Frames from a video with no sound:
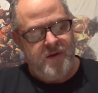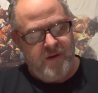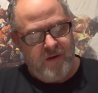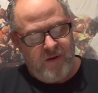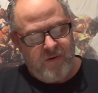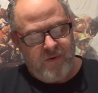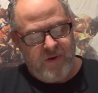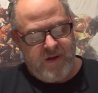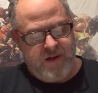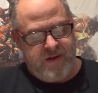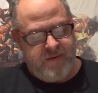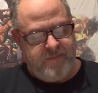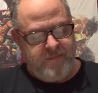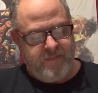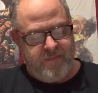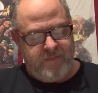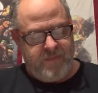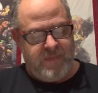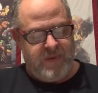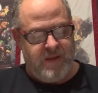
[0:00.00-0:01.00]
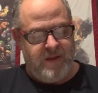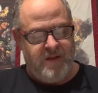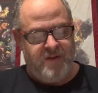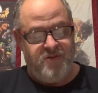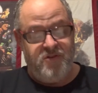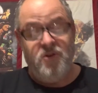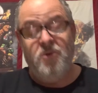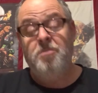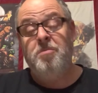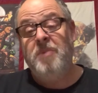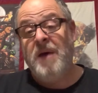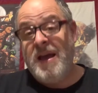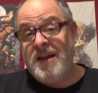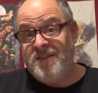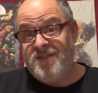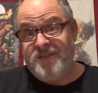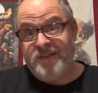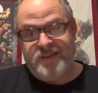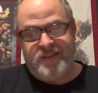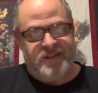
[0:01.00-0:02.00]
Okay. So
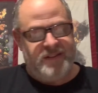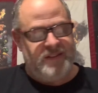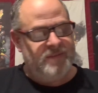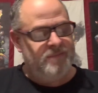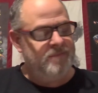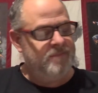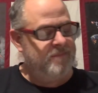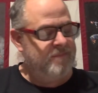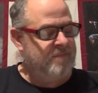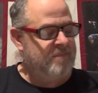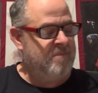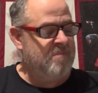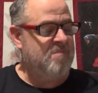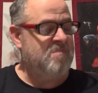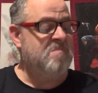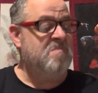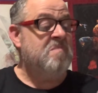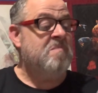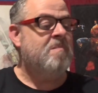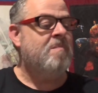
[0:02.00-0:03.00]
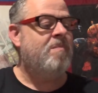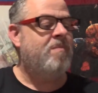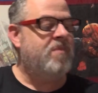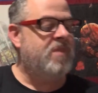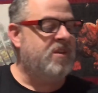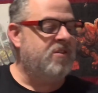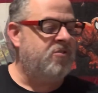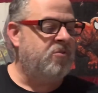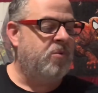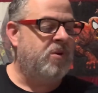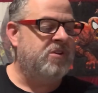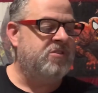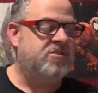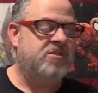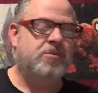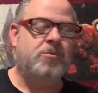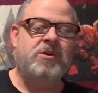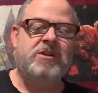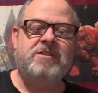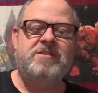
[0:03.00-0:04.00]
basically, this is what
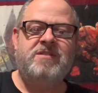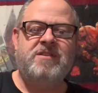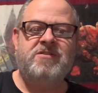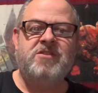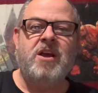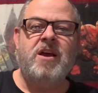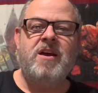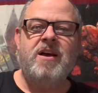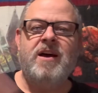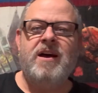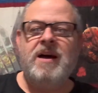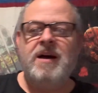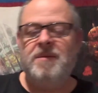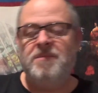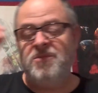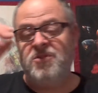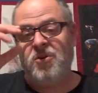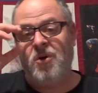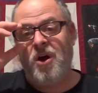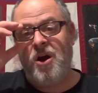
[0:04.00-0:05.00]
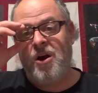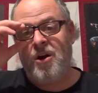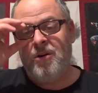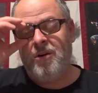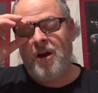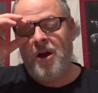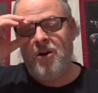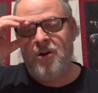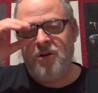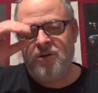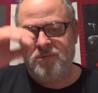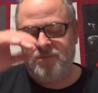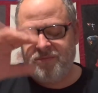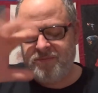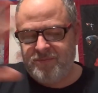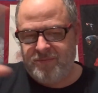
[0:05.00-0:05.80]
it says. So our